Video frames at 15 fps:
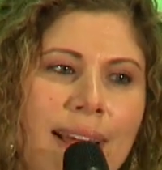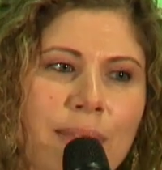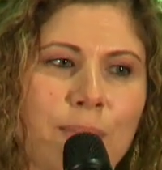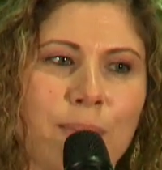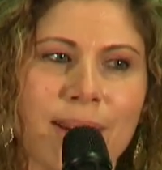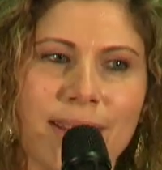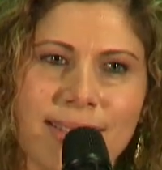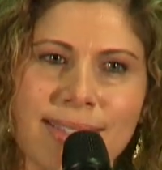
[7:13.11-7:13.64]

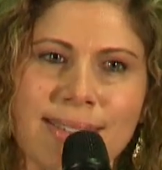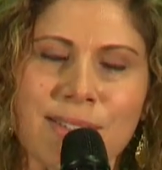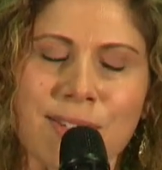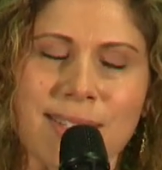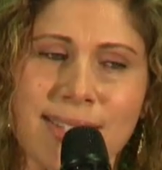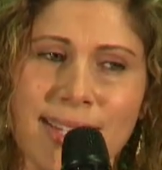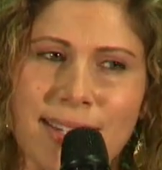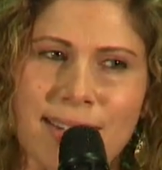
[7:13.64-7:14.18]
at what is
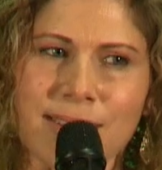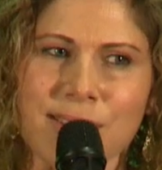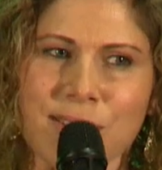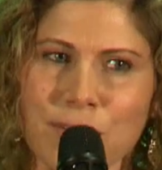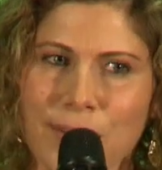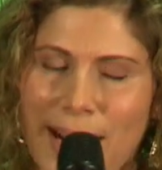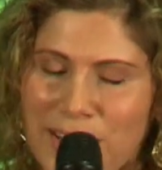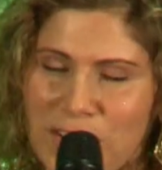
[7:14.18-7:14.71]
D is
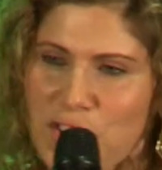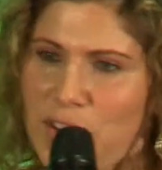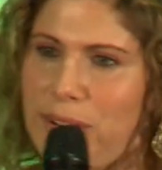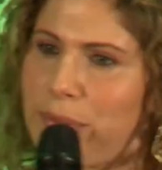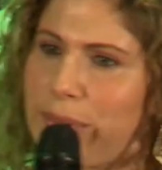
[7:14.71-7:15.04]
direction,